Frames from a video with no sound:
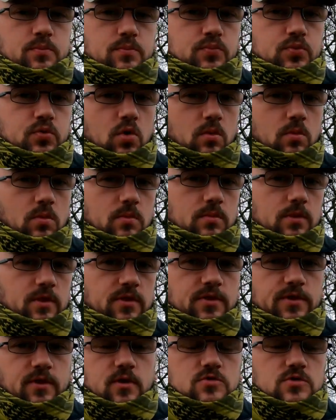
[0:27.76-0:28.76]
probably
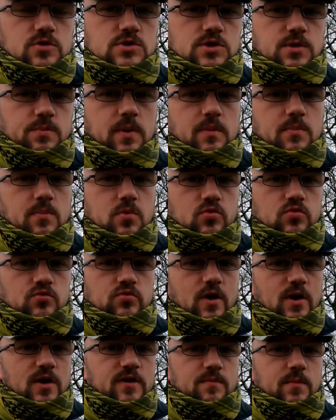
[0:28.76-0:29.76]
thousands of people
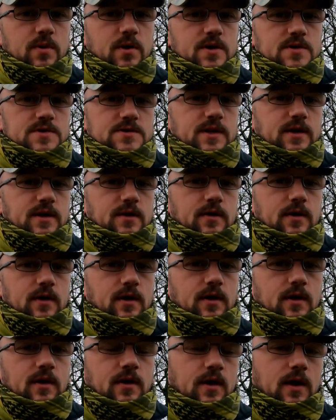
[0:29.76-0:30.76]
drive past
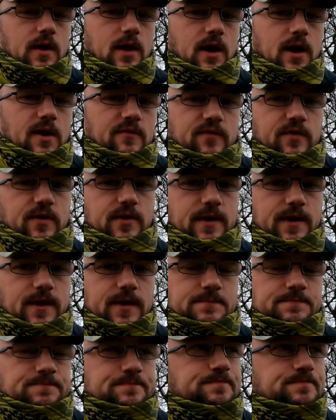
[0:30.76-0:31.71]
every day,